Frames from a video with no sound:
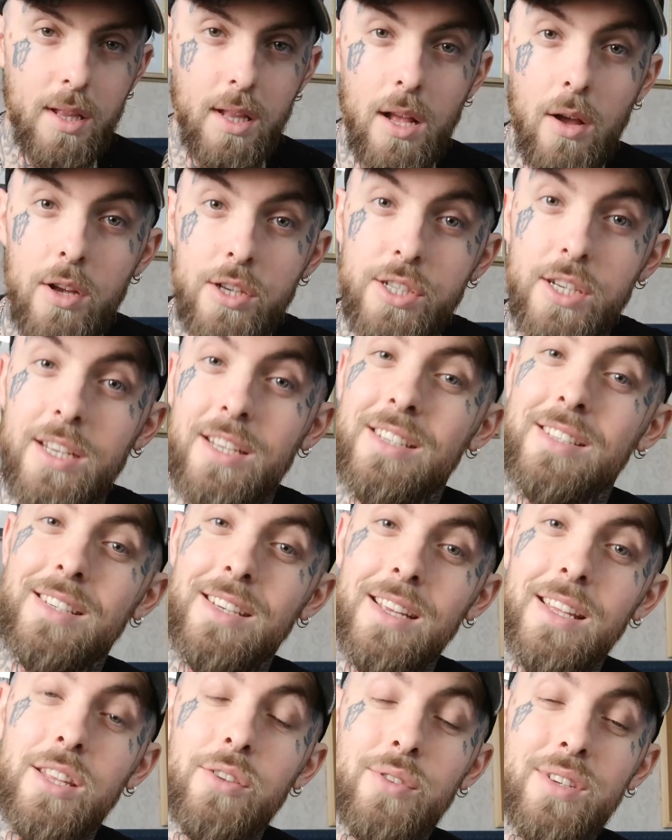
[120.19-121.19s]
Now as you can
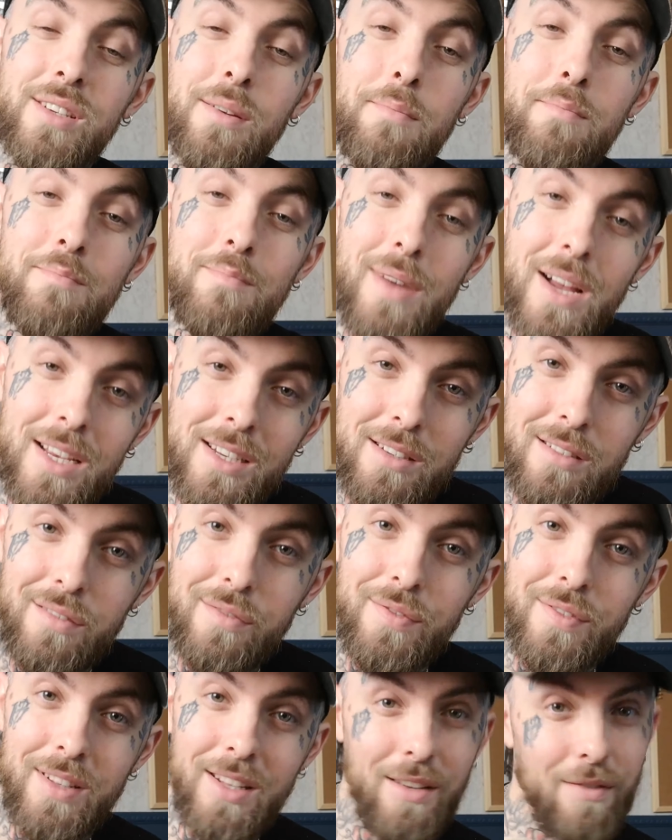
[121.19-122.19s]
see, there is a
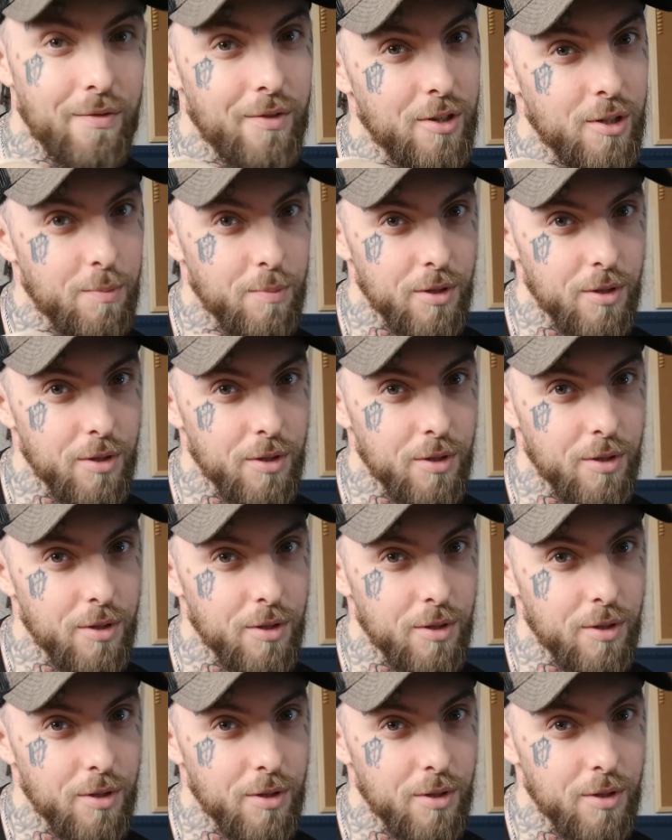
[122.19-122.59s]
massive difference